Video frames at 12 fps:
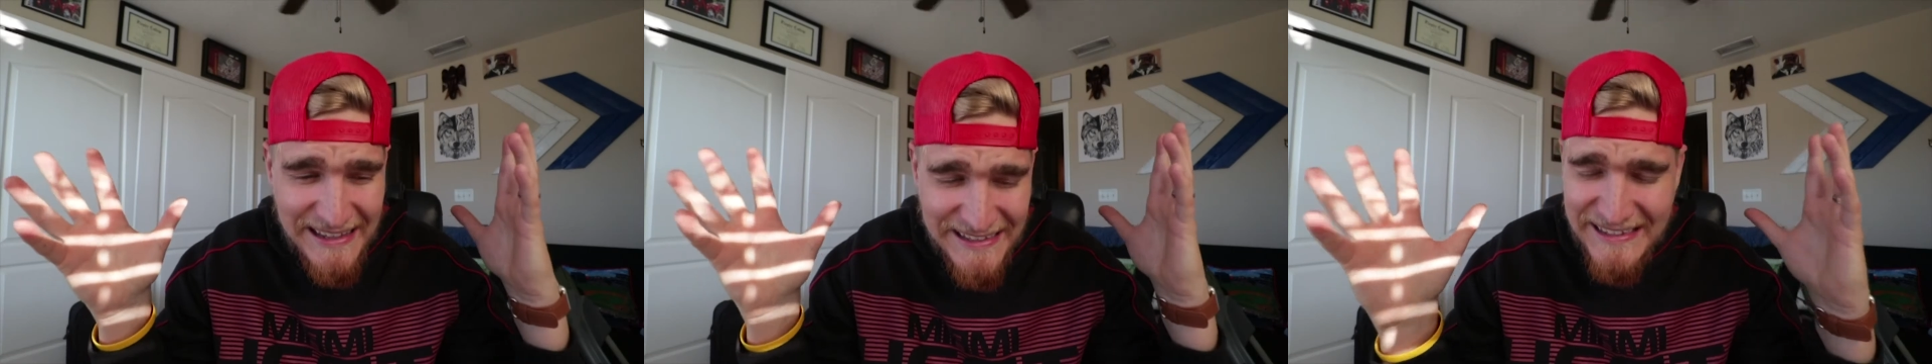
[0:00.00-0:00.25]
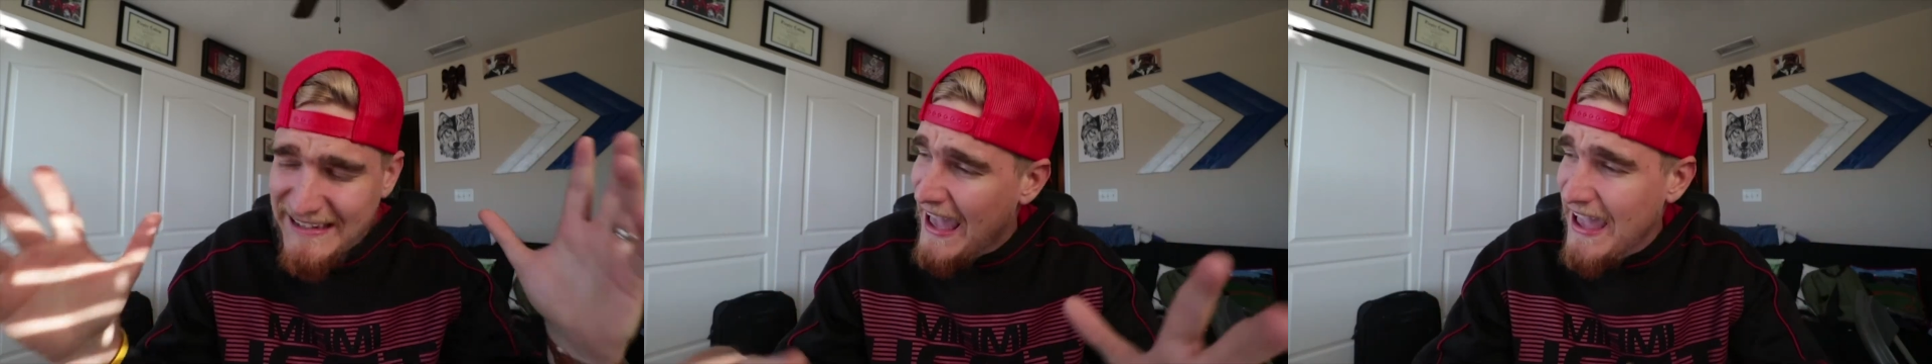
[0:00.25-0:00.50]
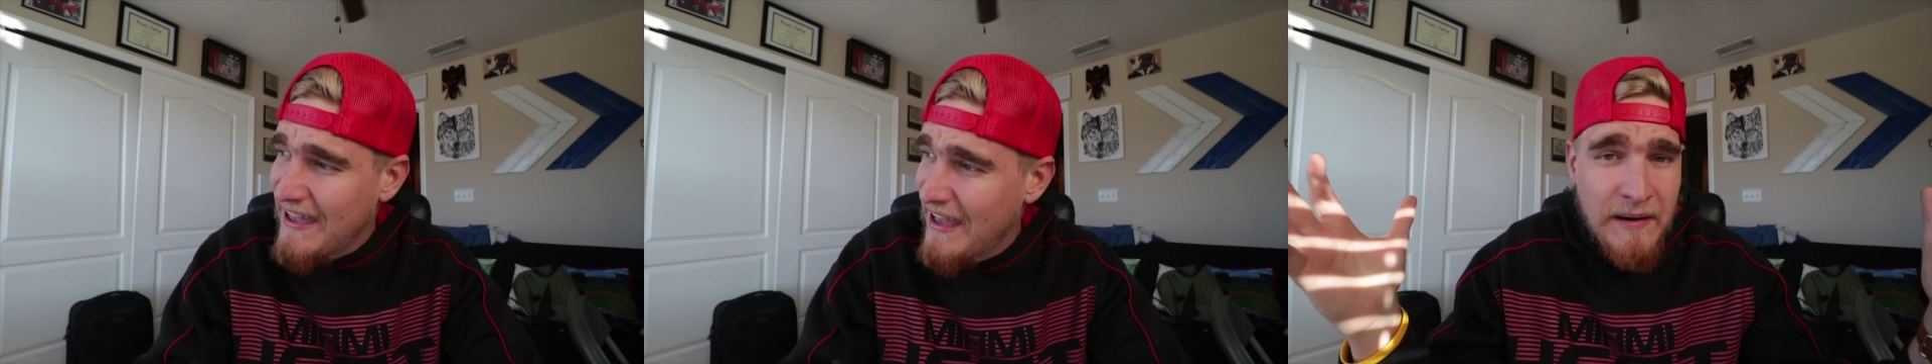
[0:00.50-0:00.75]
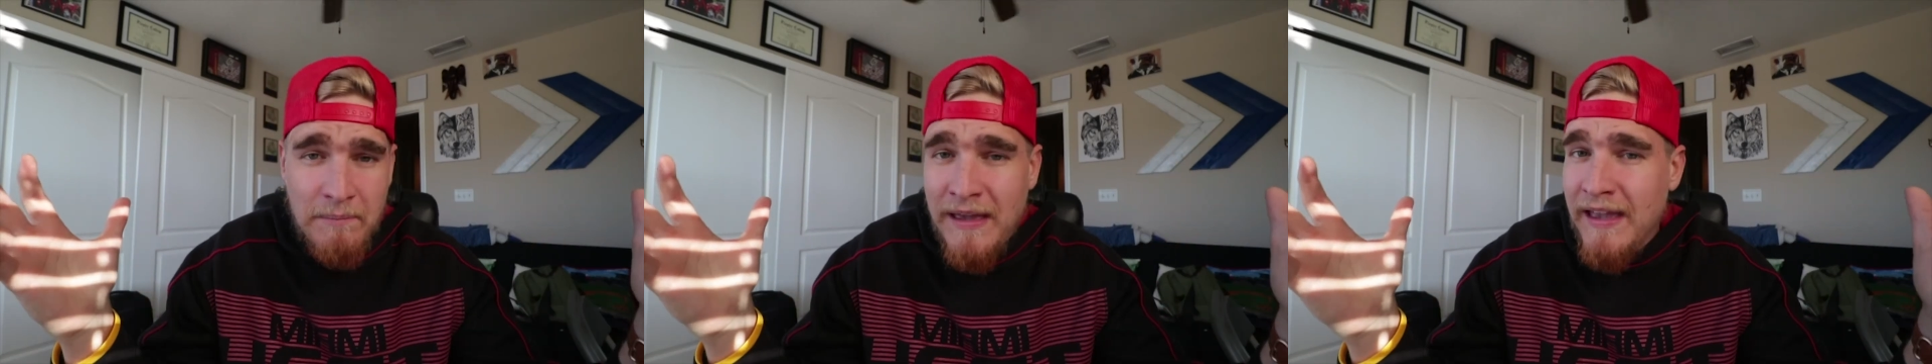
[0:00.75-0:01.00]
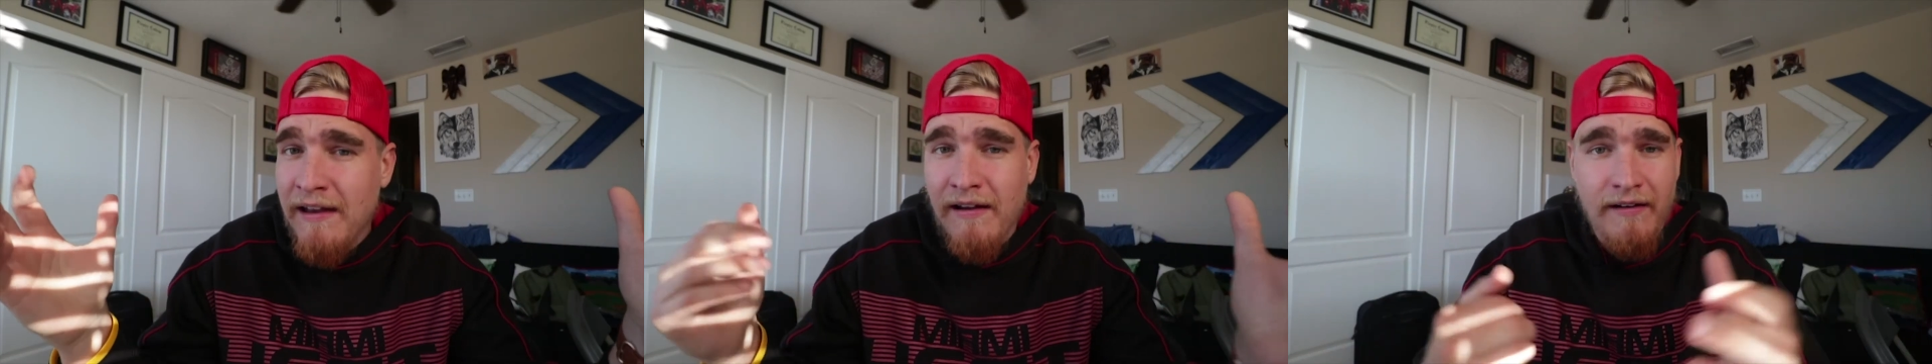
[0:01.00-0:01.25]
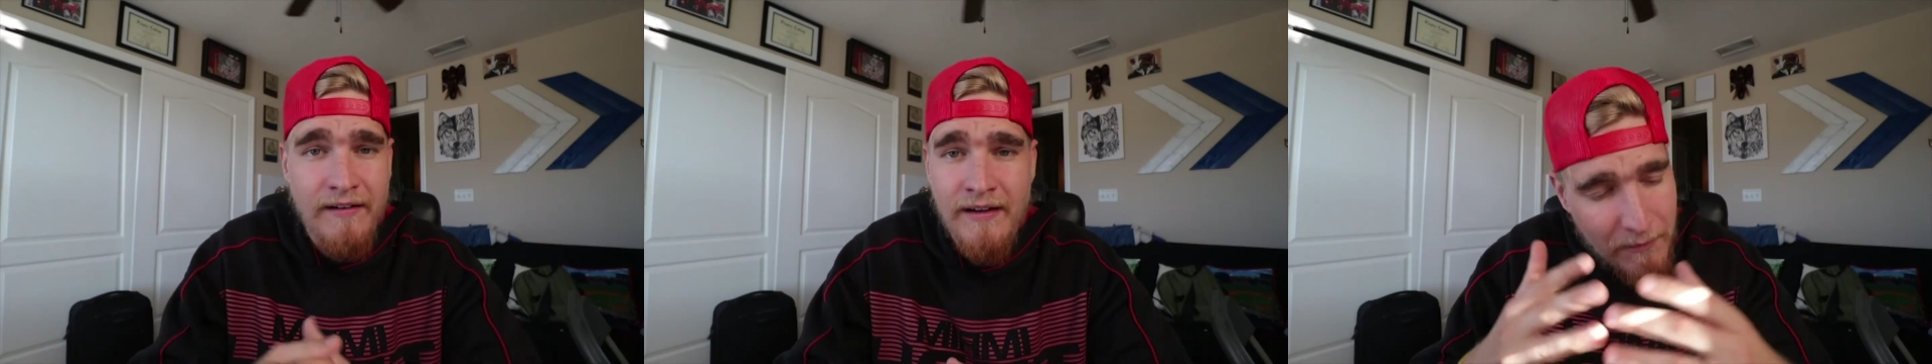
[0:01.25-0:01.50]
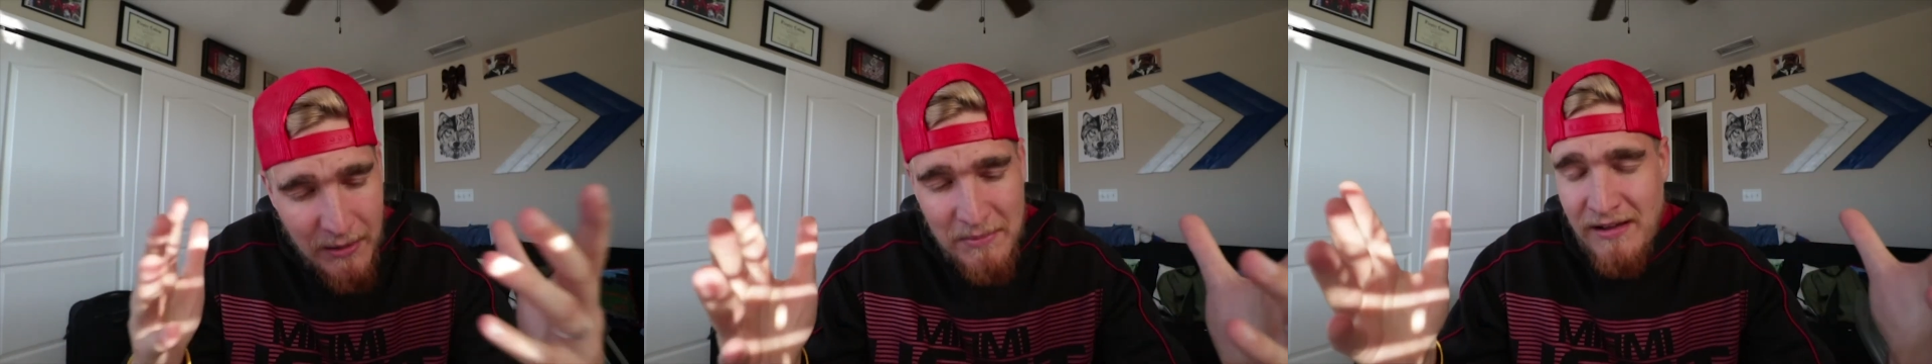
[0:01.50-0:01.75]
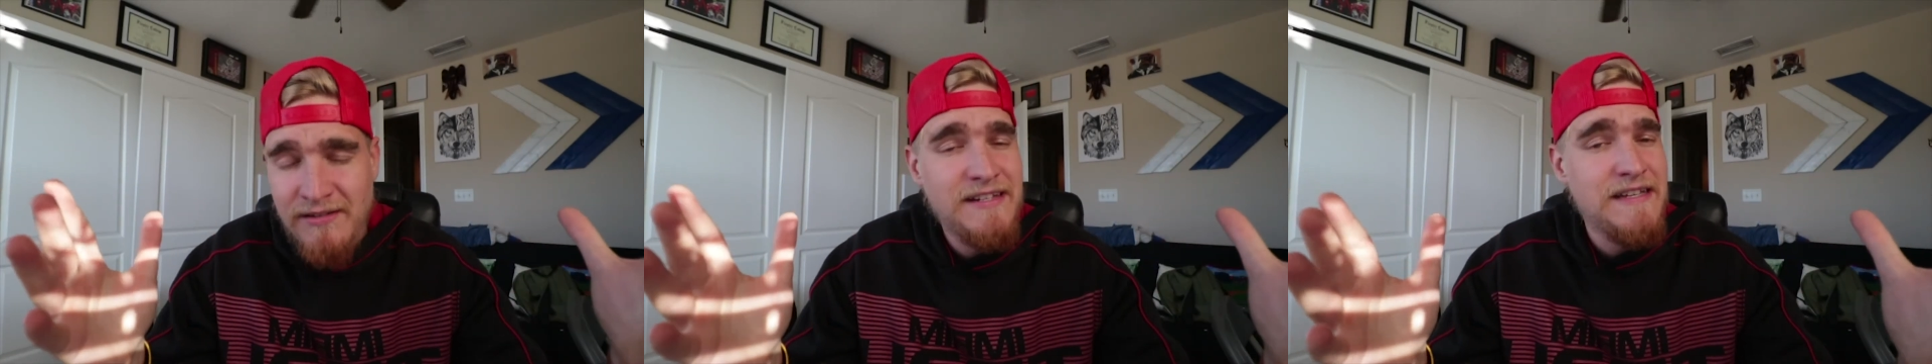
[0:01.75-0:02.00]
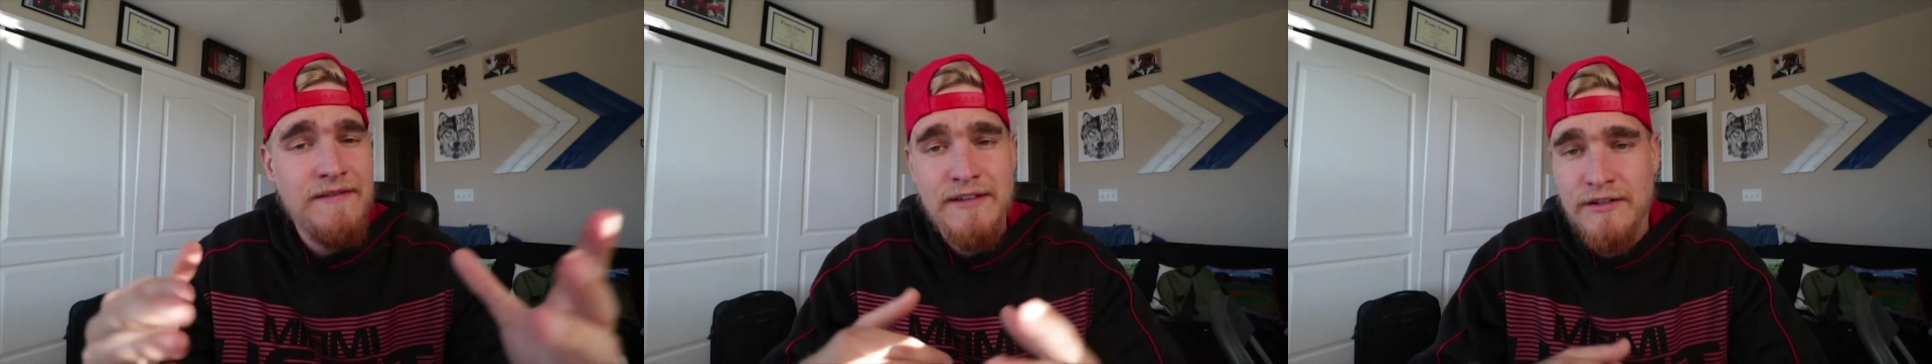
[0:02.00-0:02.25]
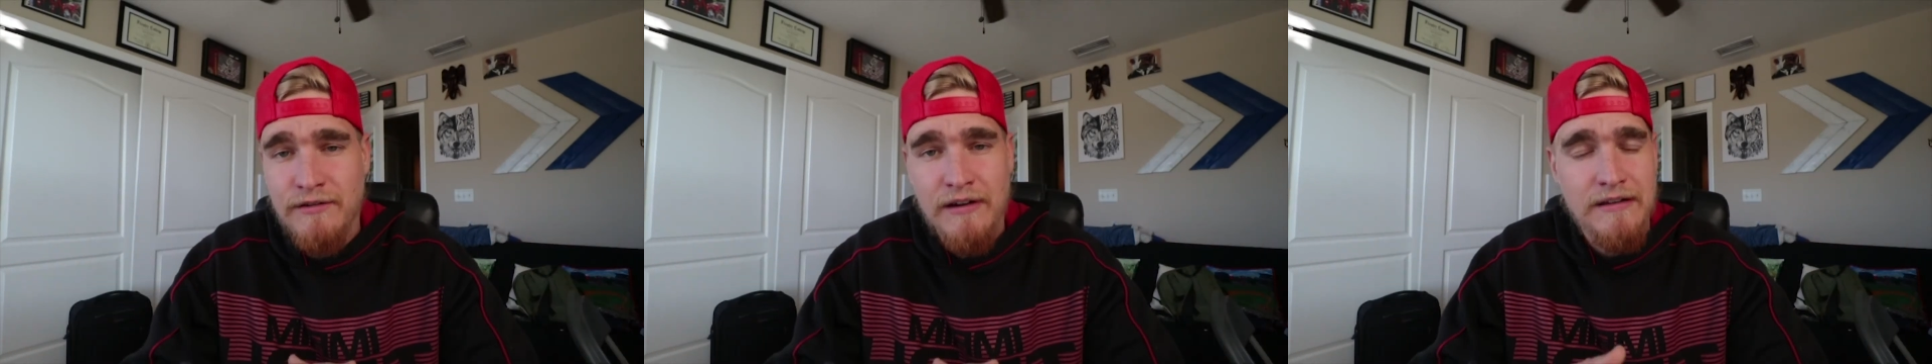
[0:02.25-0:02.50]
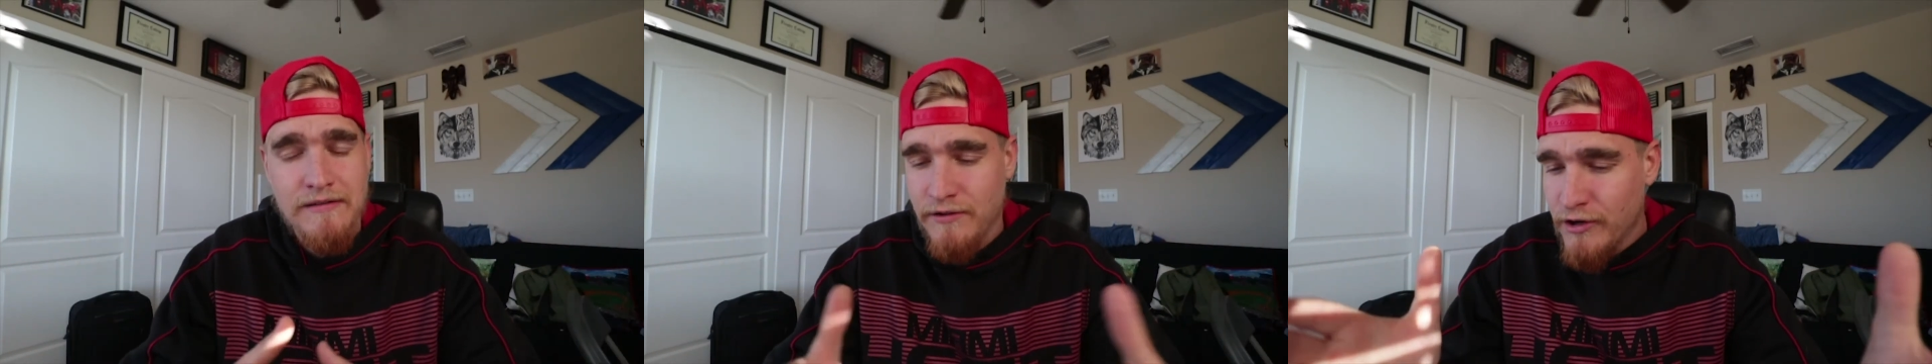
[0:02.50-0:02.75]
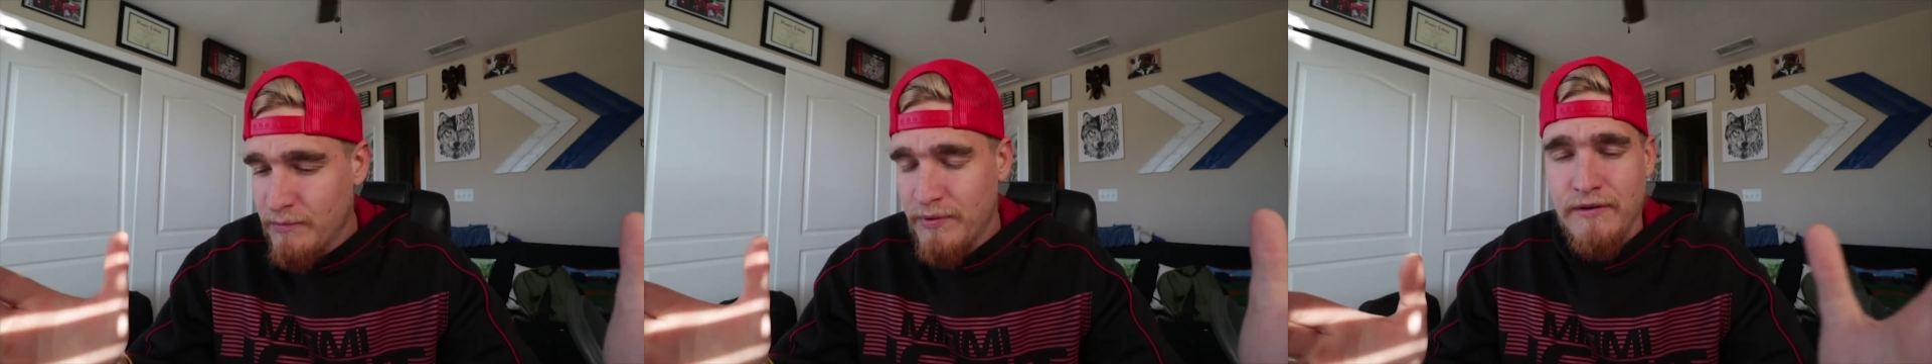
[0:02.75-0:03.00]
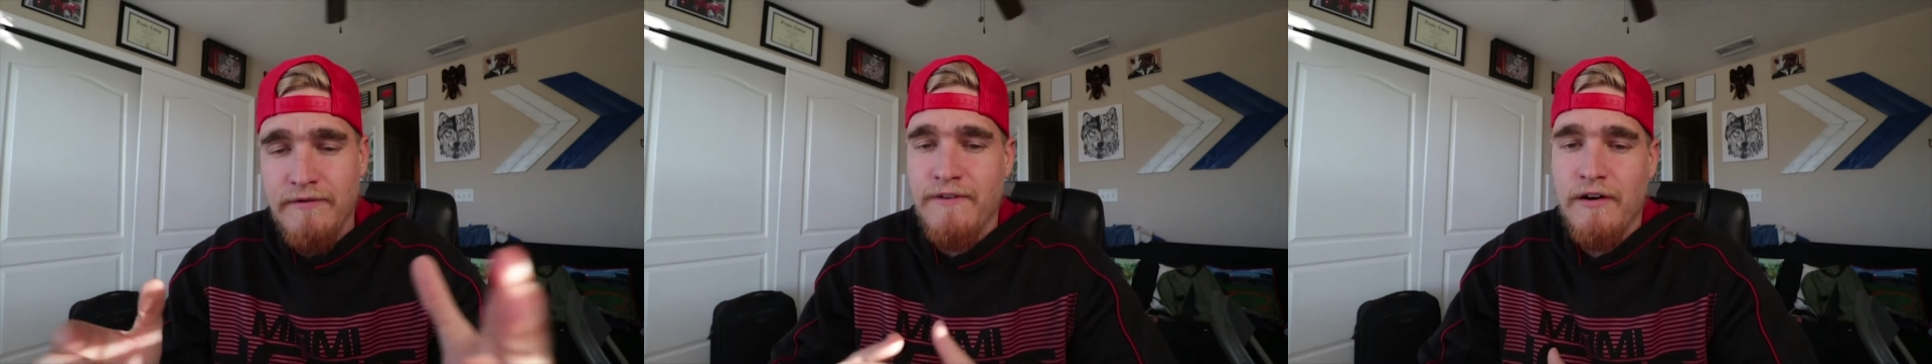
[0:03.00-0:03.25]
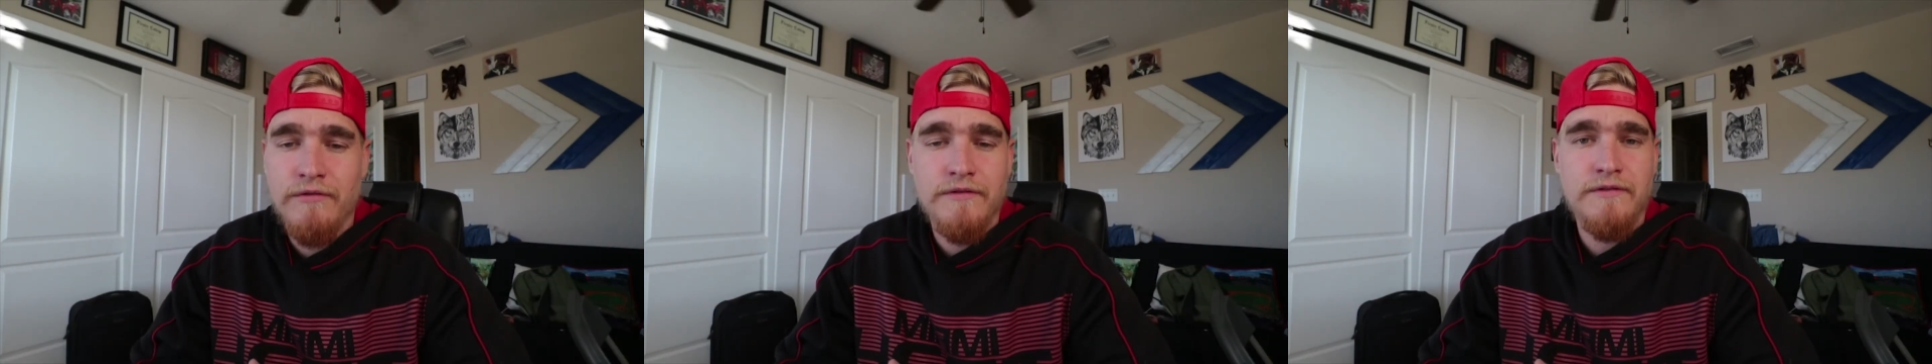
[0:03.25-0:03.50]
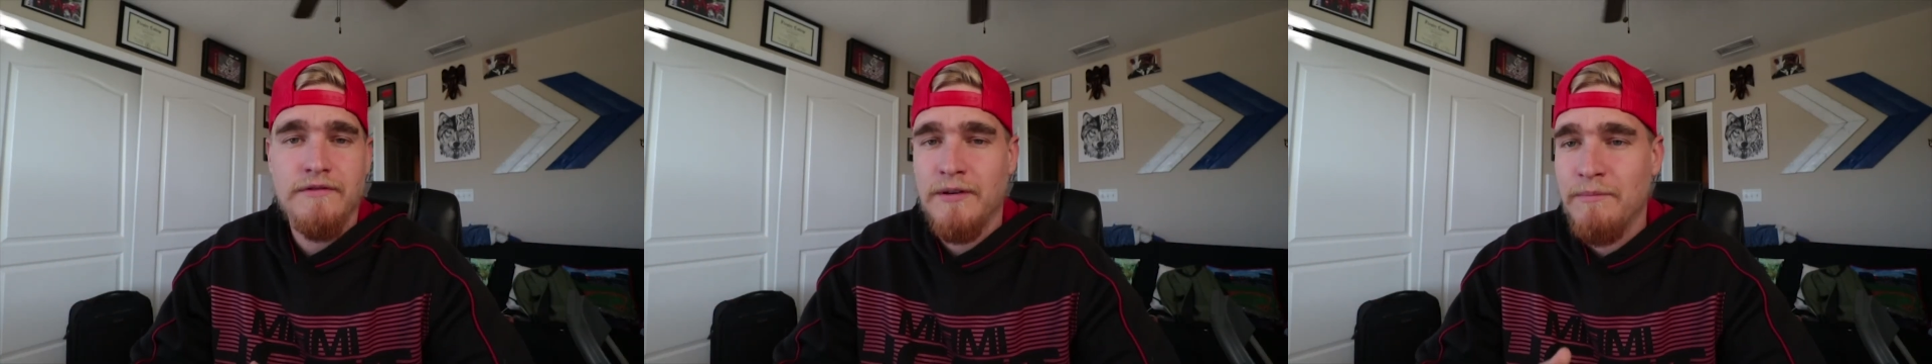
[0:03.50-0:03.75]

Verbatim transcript: is today, I'm gonna be here. I'm gonna be on your TV screens, on your computer phones,